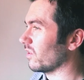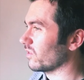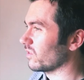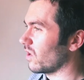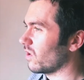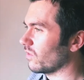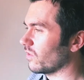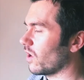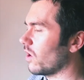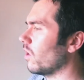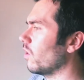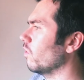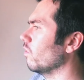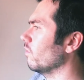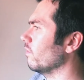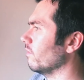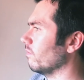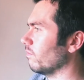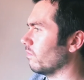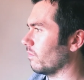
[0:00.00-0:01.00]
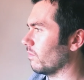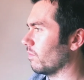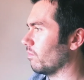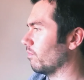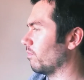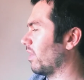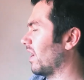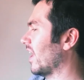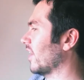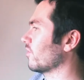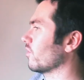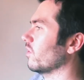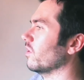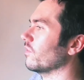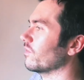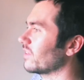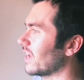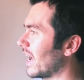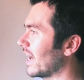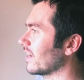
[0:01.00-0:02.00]
there's the whole plethora
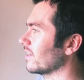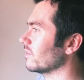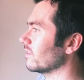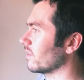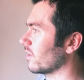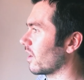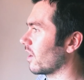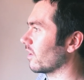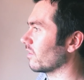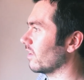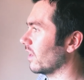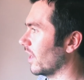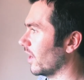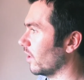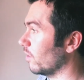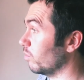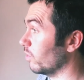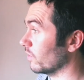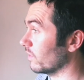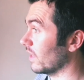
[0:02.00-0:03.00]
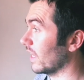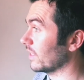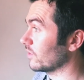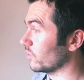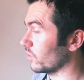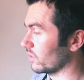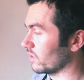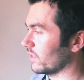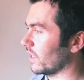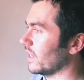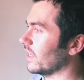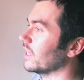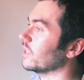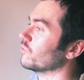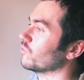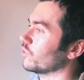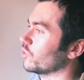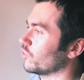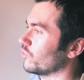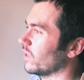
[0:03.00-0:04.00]
of tackles that aren't allowed, but let's just say
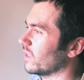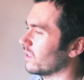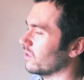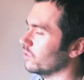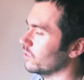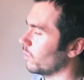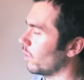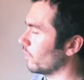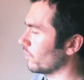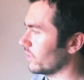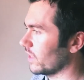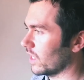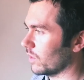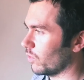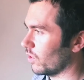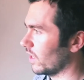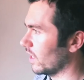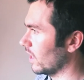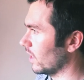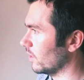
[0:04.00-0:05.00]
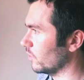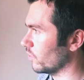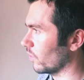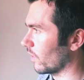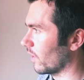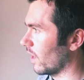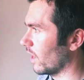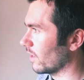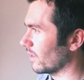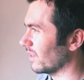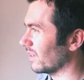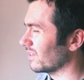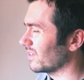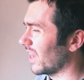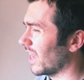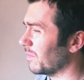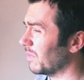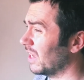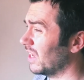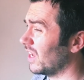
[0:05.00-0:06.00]
it's restricted. You won't see anybody hit each other hard in this
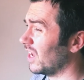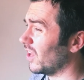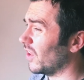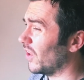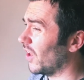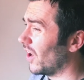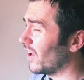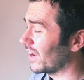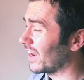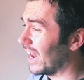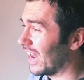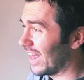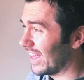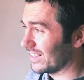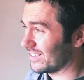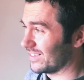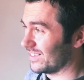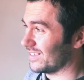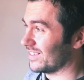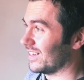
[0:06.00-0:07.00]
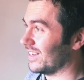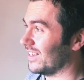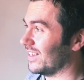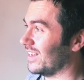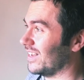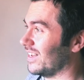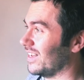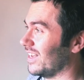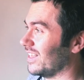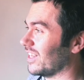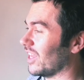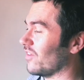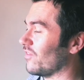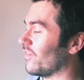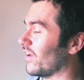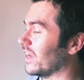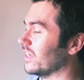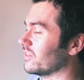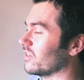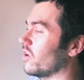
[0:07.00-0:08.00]
game. Not unless they
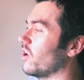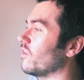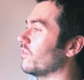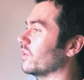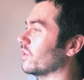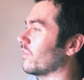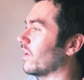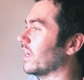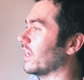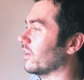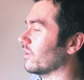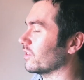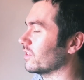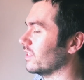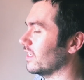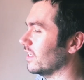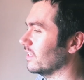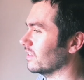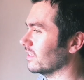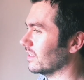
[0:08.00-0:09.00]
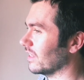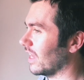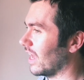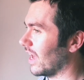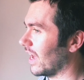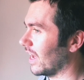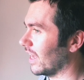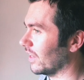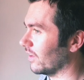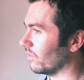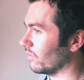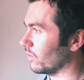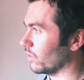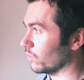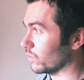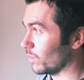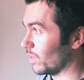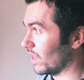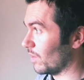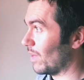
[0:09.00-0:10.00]
faced off in the regular season and
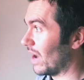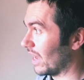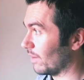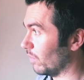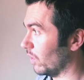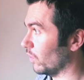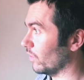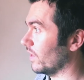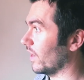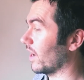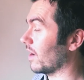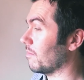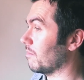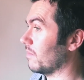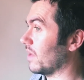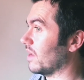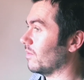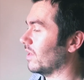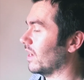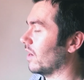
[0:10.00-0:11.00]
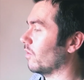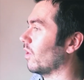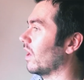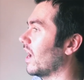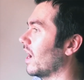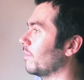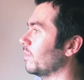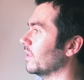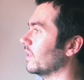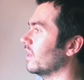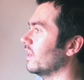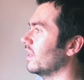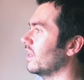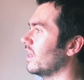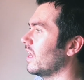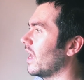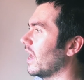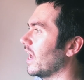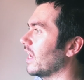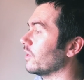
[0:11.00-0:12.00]
there's a bit of bad blood there. Maybe that will happen.
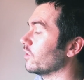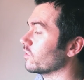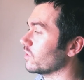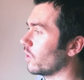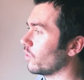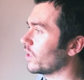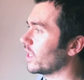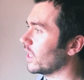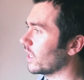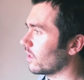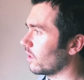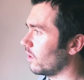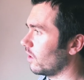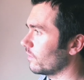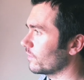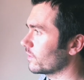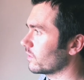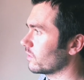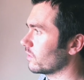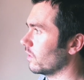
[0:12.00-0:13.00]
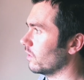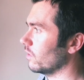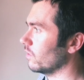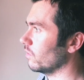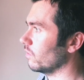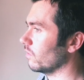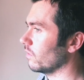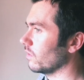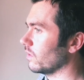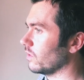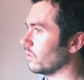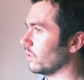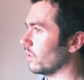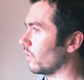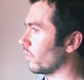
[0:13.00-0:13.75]
Uh, there's no kickoffs, so you